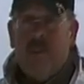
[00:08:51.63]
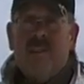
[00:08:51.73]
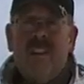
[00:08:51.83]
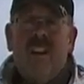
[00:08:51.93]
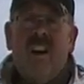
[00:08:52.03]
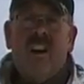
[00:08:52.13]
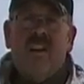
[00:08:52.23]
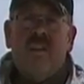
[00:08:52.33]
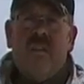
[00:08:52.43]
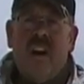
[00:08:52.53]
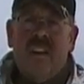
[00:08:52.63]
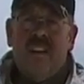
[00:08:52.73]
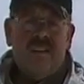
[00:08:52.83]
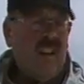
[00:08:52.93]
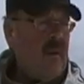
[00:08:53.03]
there, but it's a little harder to
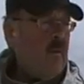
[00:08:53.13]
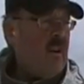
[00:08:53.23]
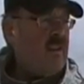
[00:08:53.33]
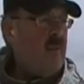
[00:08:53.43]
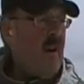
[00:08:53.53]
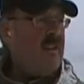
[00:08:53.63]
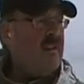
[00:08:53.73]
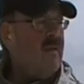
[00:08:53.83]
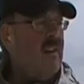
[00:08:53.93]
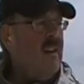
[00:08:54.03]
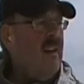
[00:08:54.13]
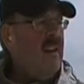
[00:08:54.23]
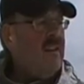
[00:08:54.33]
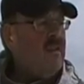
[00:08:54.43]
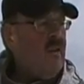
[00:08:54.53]
find and it's a lot more expensive.
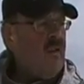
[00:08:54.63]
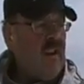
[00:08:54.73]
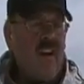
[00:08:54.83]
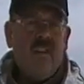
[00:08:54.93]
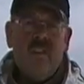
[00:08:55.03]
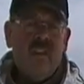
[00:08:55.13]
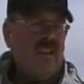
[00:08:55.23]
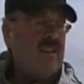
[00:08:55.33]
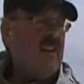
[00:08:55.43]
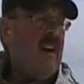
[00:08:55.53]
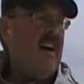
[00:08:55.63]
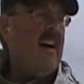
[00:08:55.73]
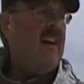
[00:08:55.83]
So for now, that this